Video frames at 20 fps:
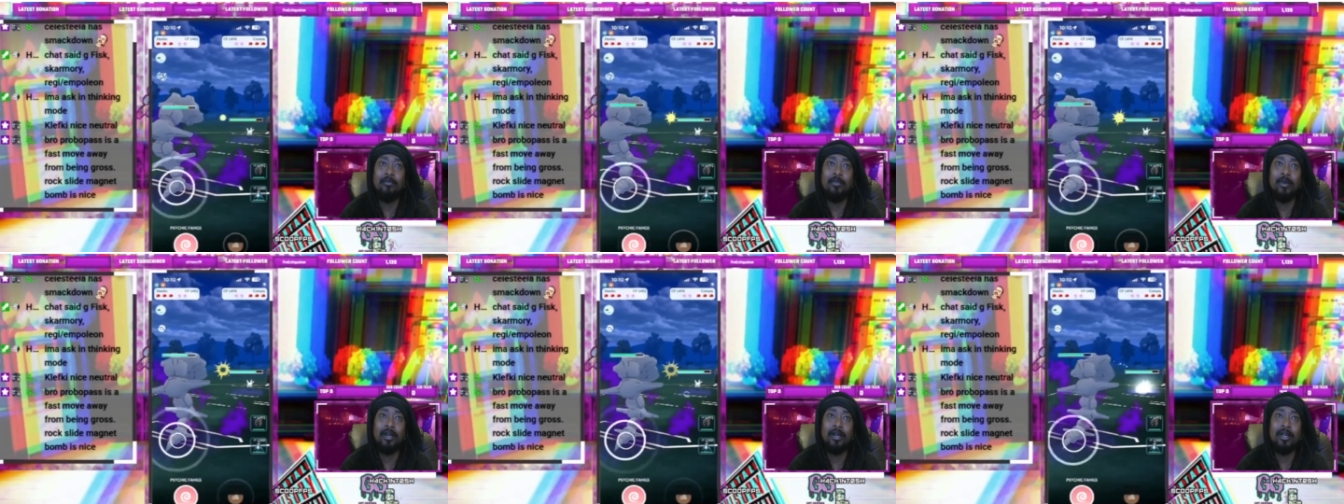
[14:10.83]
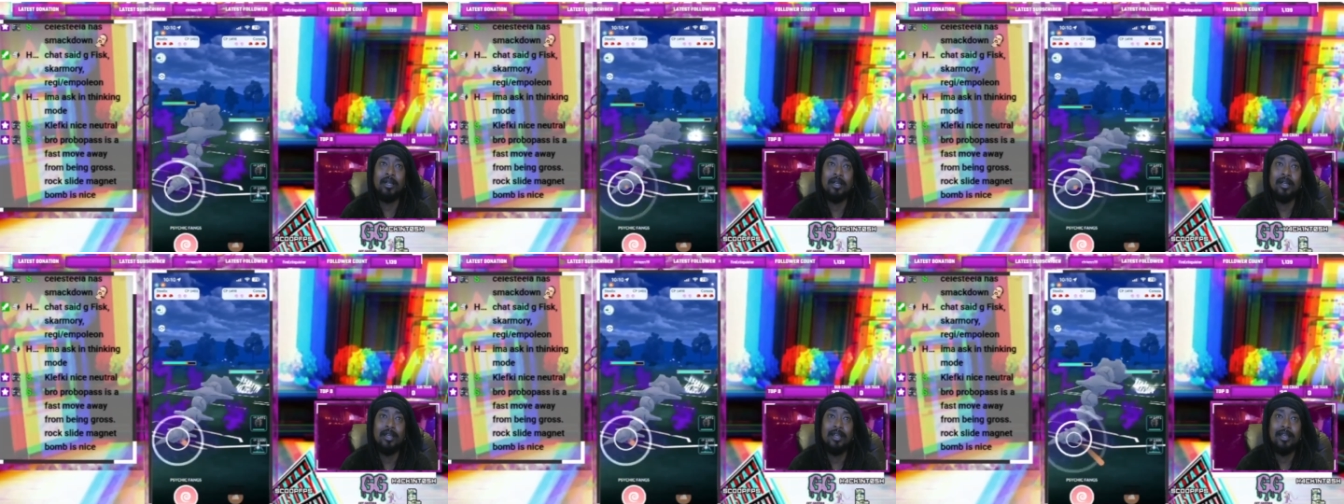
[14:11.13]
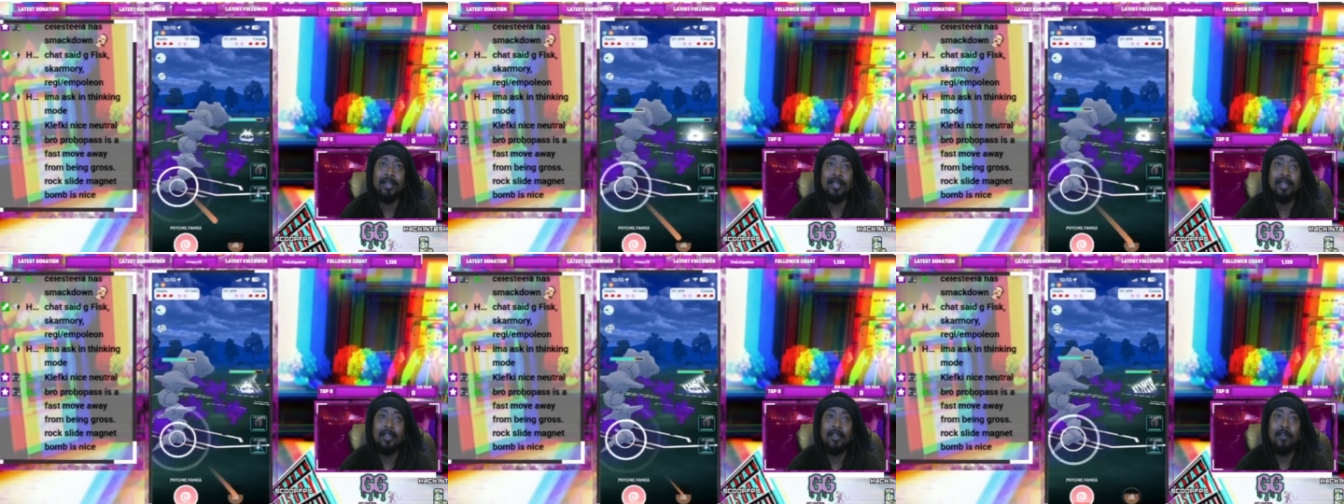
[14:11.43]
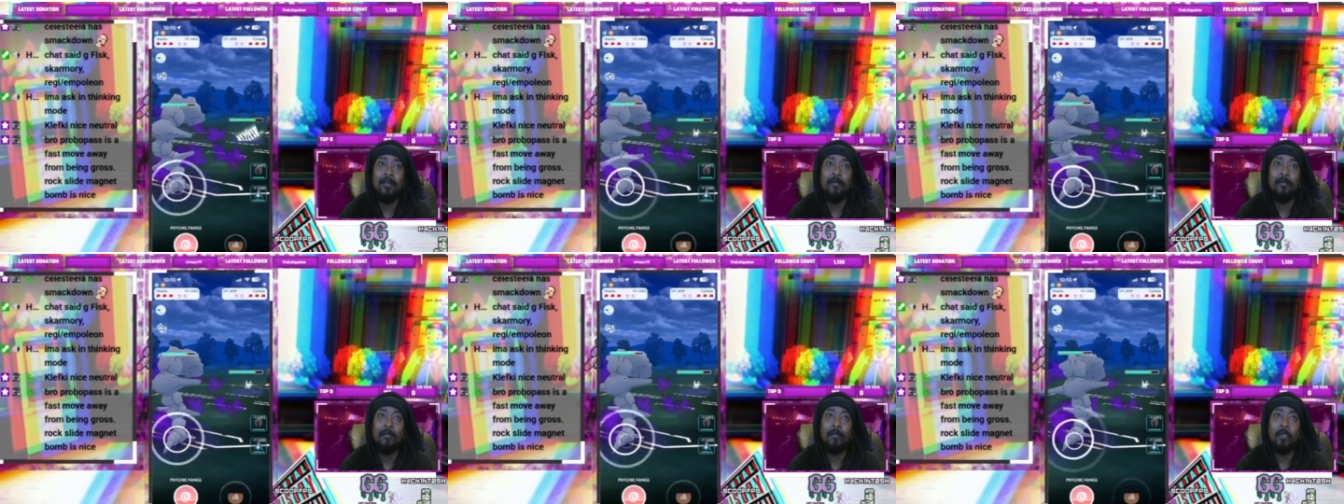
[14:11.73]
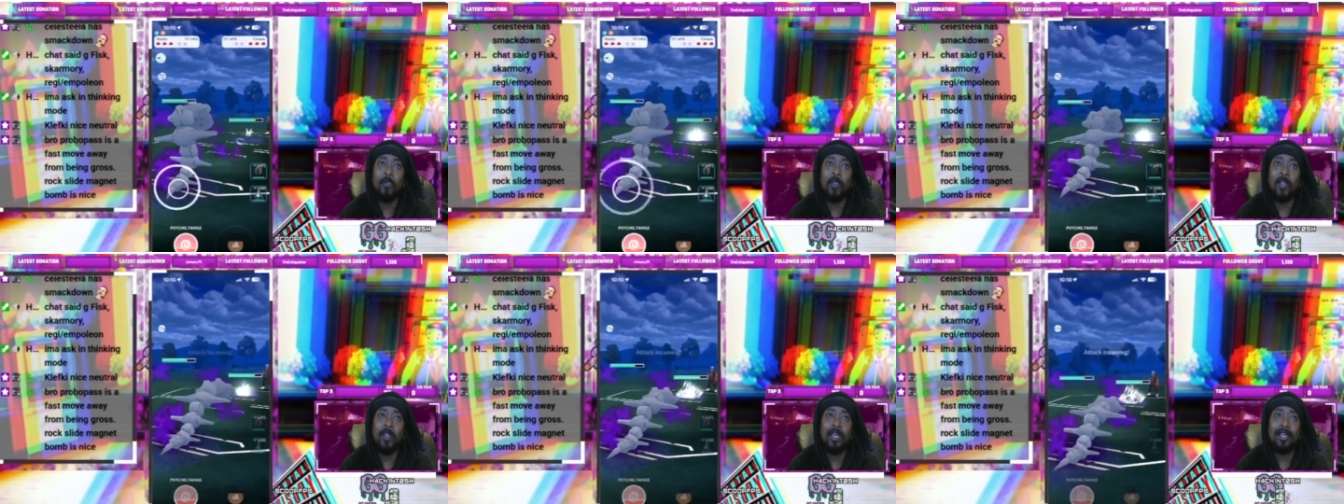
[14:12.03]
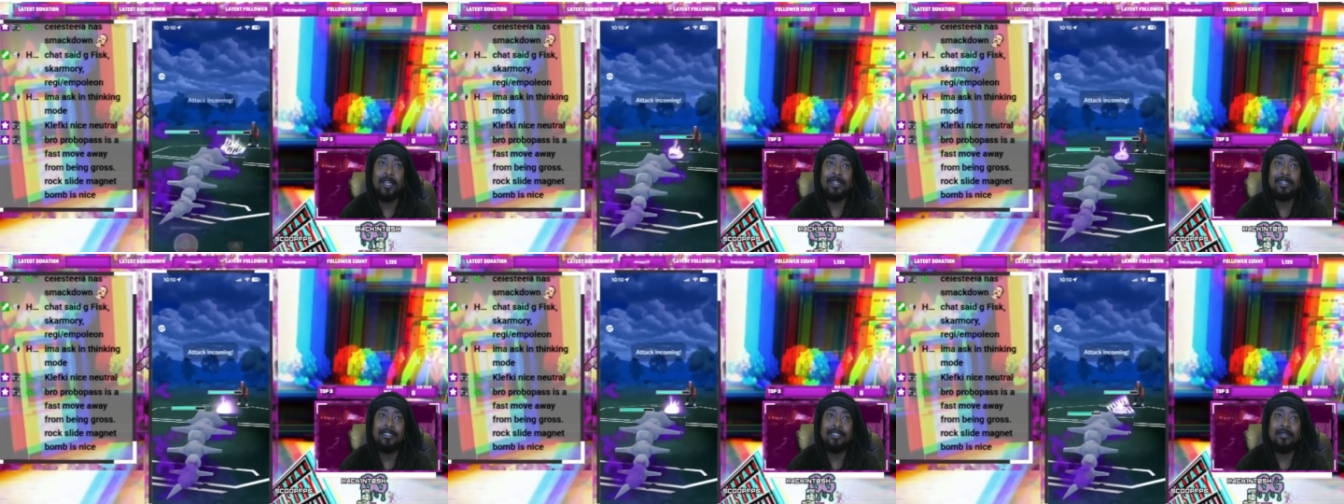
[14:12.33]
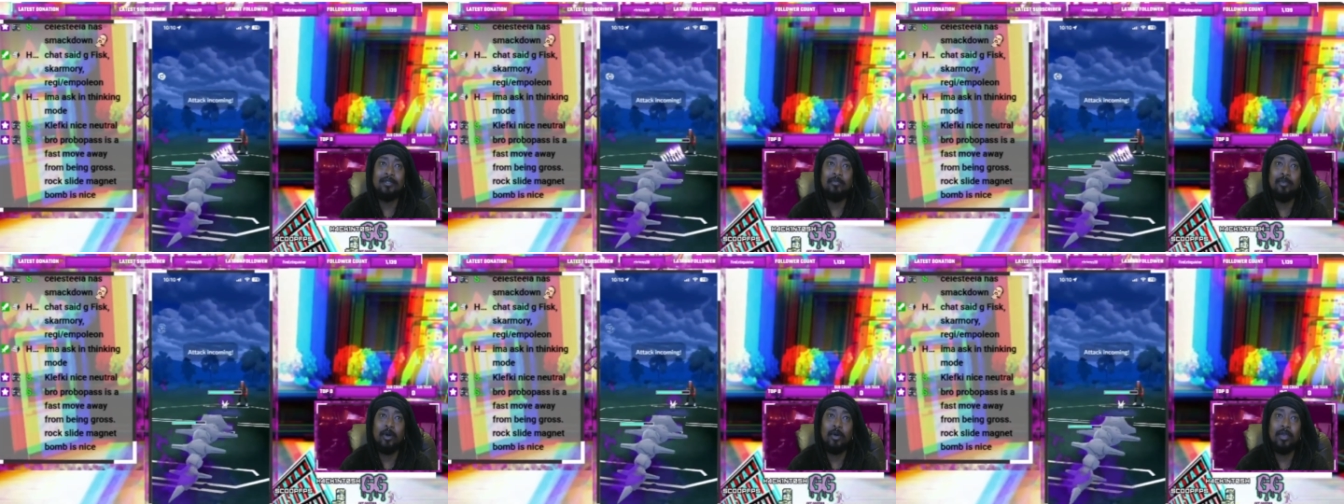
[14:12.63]
But yeah, this is a
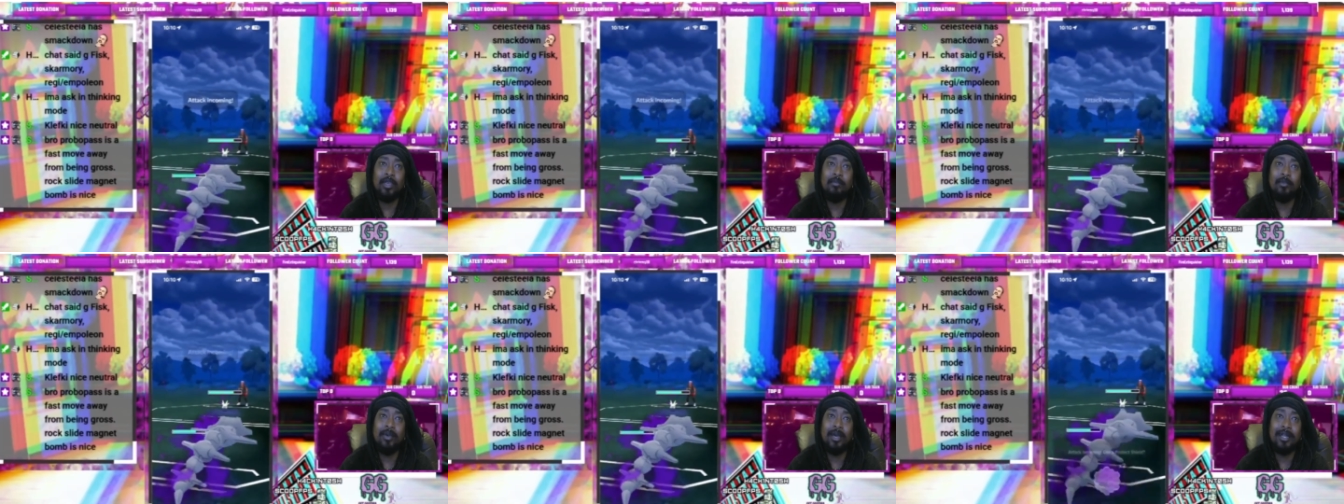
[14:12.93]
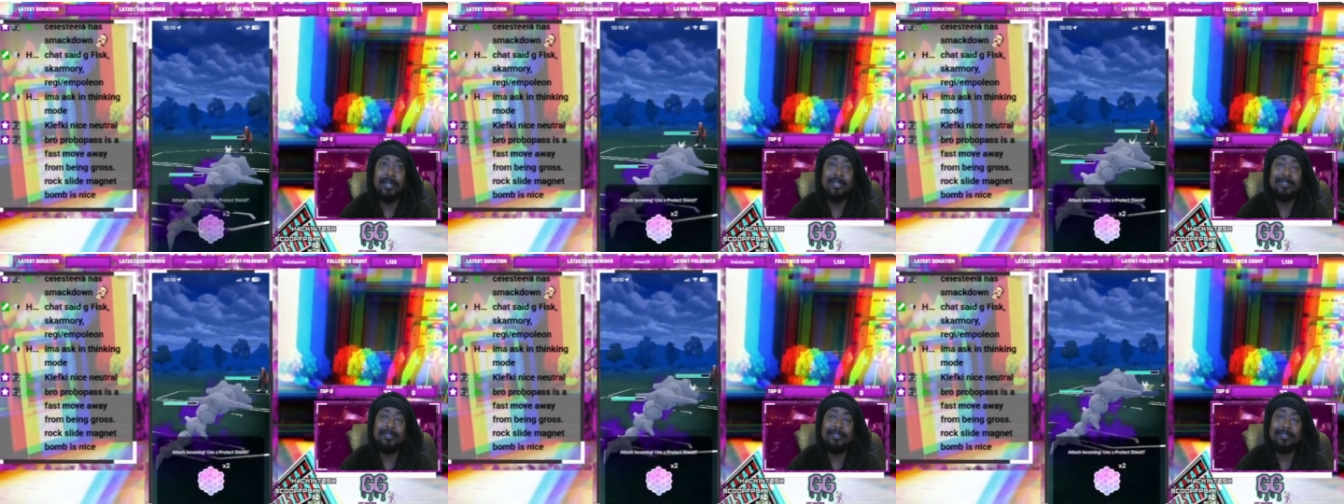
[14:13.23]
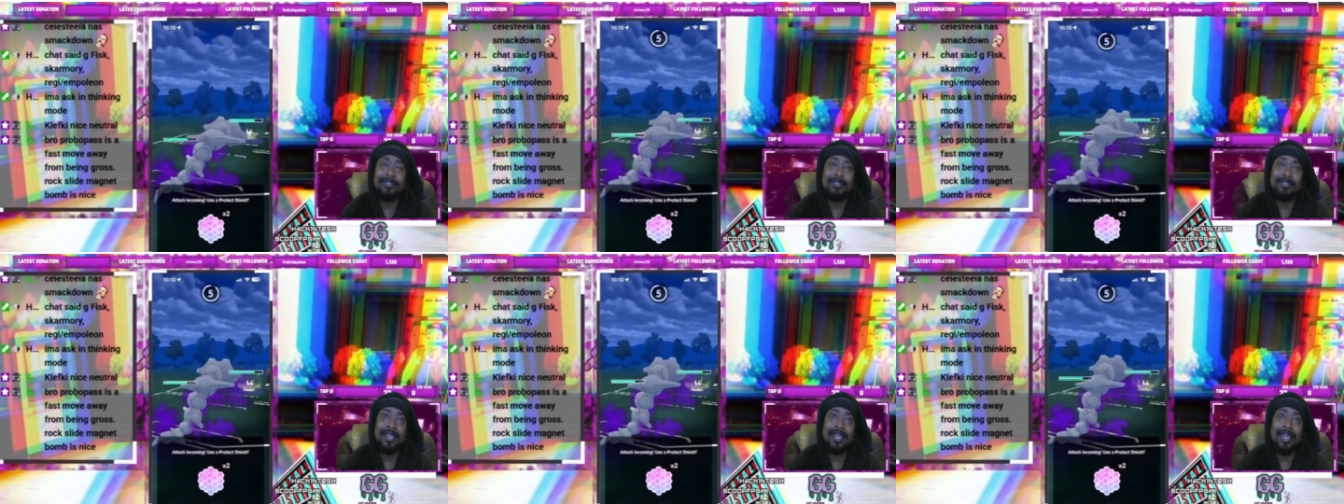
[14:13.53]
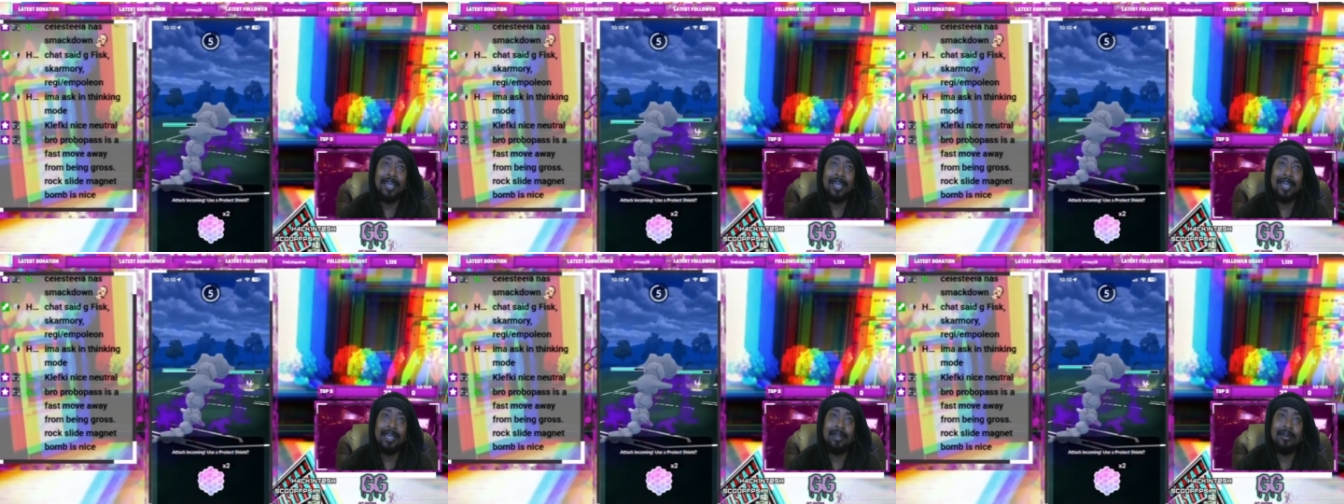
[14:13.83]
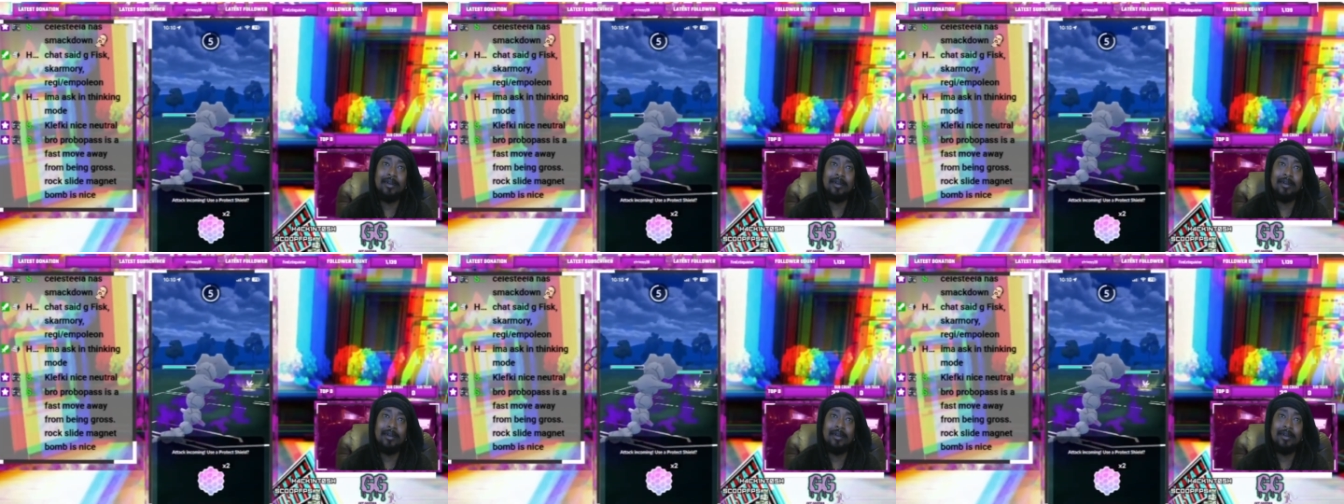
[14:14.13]
bulky menace, and